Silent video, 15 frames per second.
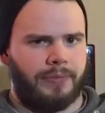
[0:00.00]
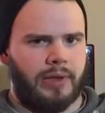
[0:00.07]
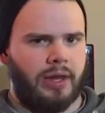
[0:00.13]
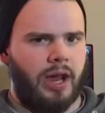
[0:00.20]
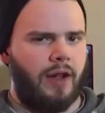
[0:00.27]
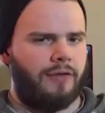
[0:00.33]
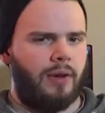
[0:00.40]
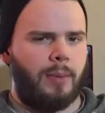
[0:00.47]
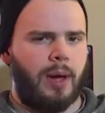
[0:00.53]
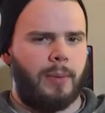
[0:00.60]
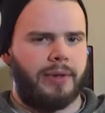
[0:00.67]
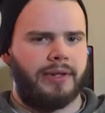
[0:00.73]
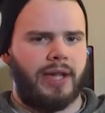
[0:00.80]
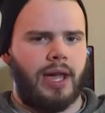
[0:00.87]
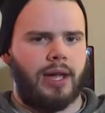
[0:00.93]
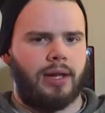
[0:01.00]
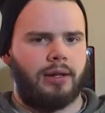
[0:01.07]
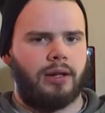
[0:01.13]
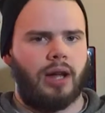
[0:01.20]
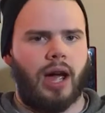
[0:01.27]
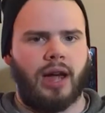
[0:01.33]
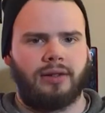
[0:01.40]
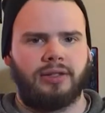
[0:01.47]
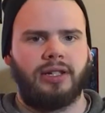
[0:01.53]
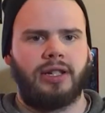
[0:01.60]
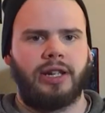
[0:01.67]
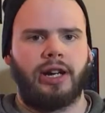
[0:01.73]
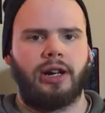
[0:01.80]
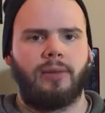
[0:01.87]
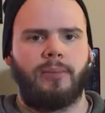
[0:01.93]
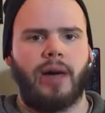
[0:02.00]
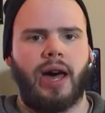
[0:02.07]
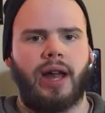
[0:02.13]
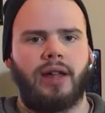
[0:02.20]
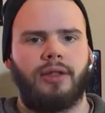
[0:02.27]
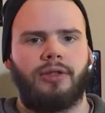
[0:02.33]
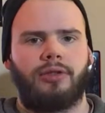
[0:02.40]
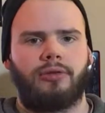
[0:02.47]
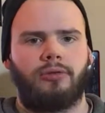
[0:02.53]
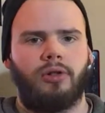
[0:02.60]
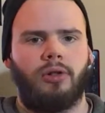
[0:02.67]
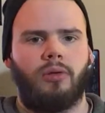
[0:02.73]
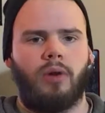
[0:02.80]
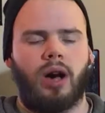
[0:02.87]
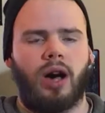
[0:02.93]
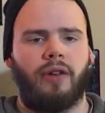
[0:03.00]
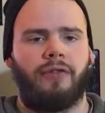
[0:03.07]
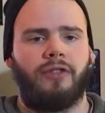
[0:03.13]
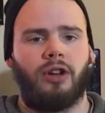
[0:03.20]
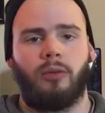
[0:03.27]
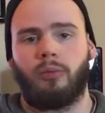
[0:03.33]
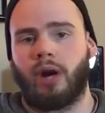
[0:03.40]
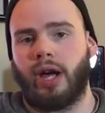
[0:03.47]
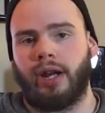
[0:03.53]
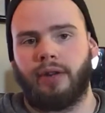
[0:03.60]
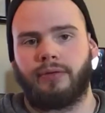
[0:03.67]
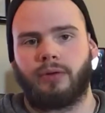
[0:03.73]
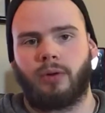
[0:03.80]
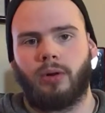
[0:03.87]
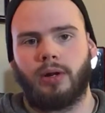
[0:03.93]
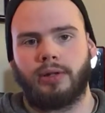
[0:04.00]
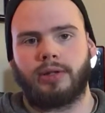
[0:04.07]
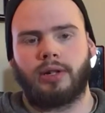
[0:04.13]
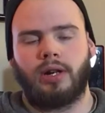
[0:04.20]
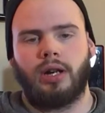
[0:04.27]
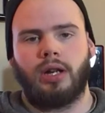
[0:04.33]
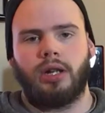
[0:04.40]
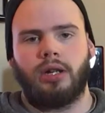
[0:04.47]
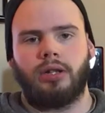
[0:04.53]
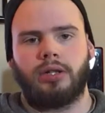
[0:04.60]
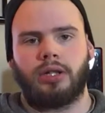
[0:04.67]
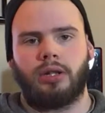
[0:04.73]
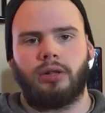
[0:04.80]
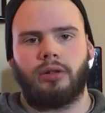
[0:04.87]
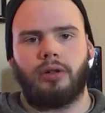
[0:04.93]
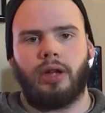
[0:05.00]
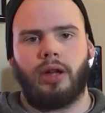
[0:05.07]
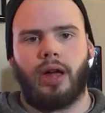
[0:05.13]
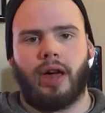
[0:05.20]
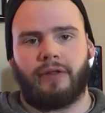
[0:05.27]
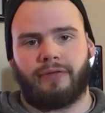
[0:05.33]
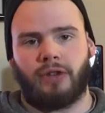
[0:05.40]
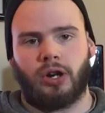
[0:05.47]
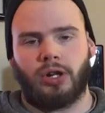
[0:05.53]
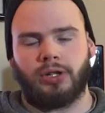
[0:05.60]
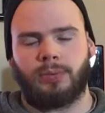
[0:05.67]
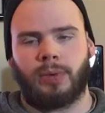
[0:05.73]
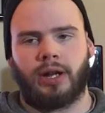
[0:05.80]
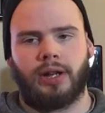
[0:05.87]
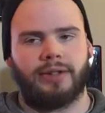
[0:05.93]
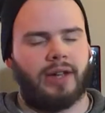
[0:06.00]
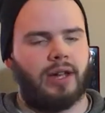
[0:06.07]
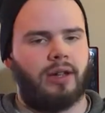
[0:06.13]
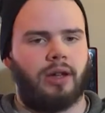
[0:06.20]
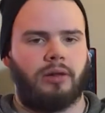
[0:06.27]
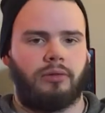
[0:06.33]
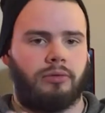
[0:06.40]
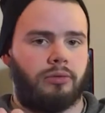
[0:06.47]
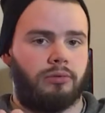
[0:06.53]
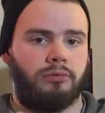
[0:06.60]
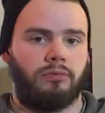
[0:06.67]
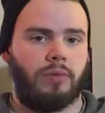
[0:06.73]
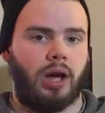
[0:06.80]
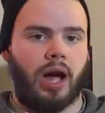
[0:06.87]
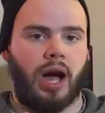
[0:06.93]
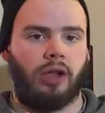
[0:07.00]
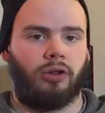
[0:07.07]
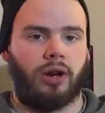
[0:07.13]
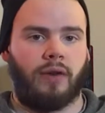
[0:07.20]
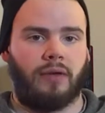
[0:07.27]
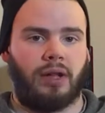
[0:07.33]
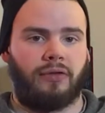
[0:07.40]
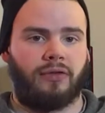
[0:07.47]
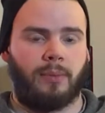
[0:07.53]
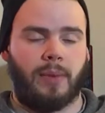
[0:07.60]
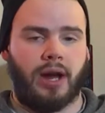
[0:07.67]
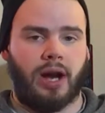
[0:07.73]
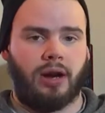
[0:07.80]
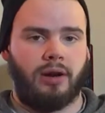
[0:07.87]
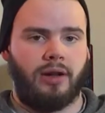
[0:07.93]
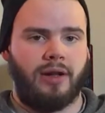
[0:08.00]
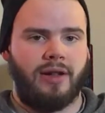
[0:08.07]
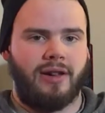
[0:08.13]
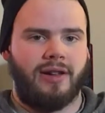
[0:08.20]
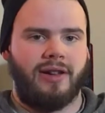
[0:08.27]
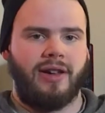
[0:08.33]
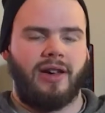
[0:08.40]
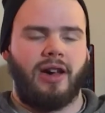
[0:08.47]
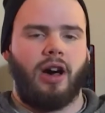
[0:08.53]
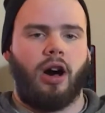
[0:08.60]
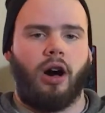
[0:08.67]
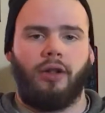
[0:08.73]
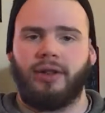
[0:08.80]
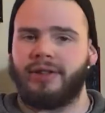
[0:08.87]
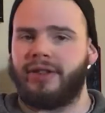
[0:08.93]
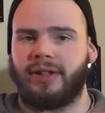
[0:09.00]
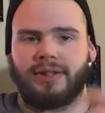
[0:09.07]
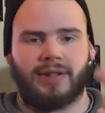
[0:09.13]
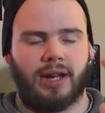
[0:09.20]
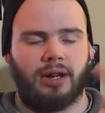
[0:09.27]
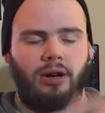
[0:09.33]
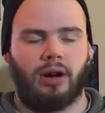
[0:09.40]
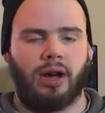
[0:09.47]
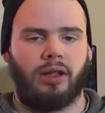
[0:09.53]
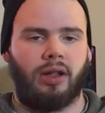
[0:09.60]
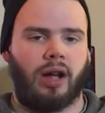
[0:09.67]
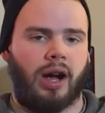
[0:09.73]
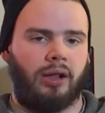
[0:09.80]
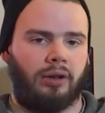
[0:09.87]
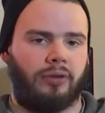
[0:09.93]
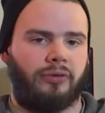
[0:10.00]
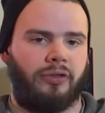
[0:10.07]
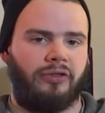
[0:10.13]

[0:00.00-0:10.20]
if I'm not mistaken. I did hear about it through FilmRide, of course, at first, because I learned everything from there. All the things I know, I learned from